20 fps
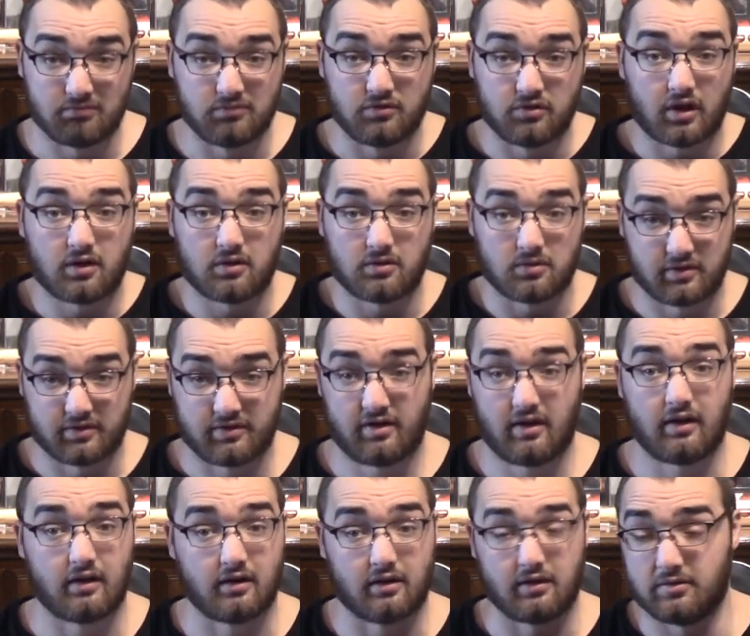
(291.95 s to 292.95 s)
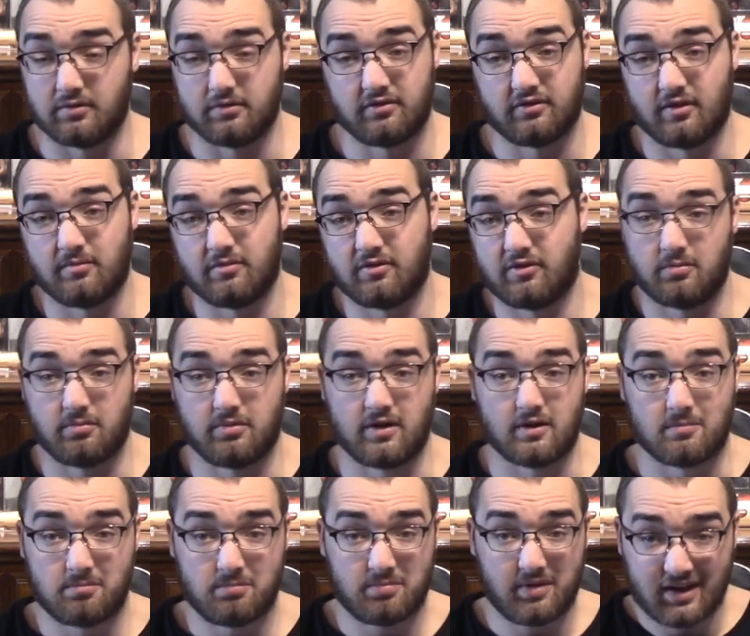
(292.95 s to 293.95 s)
Jenna Ortega, who seems to be a
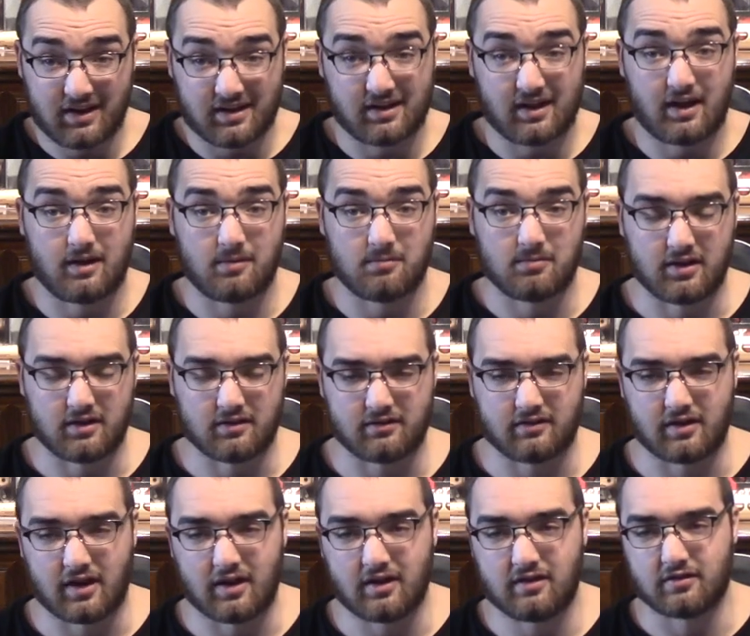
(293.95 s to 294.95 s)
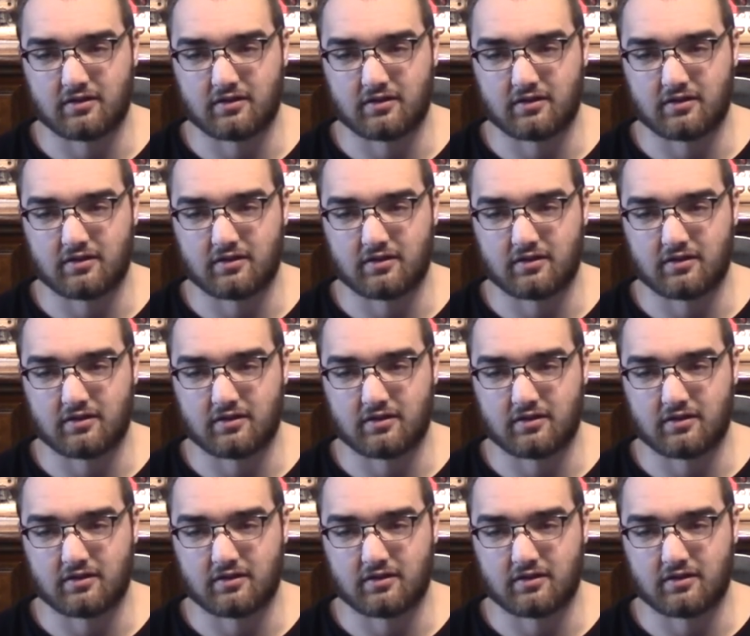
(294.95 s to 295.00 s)
big name these days,